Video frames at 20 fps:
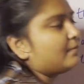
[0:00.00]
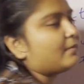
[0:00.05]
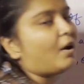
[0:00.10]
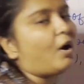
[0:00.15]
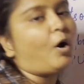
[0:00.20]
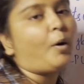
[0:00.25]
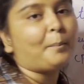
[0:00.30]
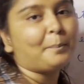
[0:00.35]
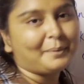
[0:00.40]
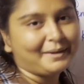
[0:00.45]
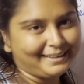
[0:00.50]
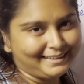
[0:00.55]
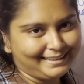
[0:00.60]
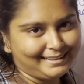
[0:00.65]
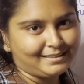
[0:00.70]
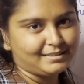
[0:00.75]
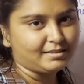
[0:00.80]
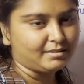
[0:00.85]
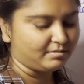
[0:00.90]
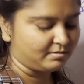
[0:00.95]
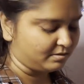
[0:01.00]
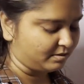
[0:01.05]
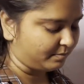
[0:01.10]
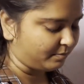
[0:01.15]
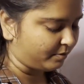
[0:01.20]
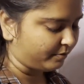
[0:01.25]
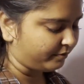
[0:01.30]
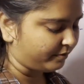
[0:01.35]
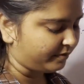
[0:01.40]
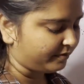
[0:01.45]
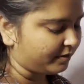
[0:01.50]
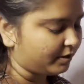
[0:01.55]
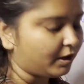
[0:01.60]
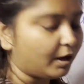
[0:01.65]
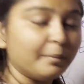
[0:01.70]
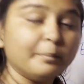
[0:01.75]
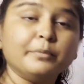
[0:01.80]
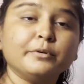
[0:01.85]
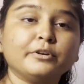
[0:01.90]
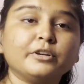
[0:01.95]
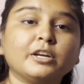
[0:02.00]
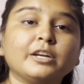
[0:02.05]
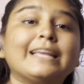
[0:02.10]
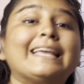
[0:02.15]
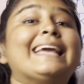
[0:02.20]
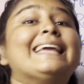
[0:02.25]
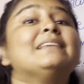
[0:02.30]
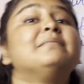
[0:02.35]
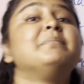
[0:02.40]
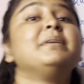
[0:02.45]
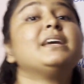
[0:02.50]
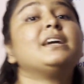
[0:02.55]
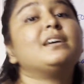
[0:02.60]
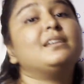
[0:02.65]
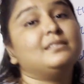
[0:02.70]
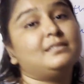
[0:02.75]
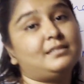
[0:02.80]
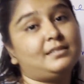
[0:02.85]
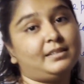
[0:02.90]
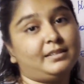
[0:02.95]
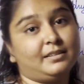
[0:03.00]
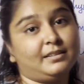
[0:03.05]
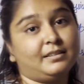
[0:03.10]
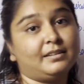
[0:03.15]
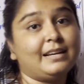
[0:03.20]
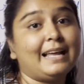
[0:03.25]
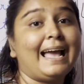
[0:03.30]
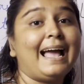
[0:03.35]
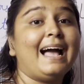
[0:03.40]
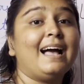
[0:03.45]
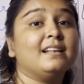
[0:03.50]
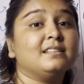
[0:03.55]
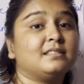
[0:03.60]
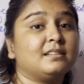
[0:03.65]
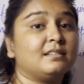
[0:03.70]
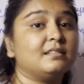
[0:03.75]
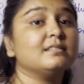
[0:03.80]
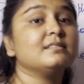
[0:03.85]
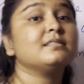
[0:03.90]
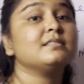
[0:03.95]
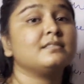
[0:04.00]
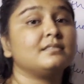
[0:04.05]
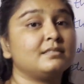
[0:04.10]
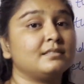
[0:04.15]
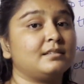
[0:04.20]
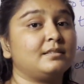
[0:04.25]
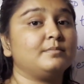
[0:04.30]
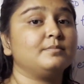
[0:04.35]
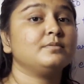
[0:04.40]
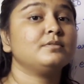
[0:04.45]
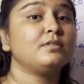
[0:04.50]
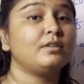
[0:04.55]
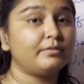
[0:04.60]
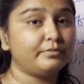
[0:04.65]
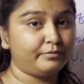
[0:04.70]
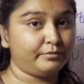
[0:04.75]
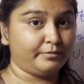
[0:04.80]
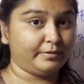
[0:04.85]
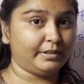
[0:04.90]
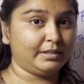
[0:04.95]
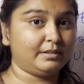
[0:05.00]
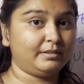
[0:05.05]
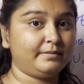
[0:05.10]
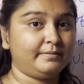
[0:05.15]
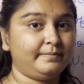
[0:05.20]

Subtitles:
Operating system of our computer can be considered as a system software.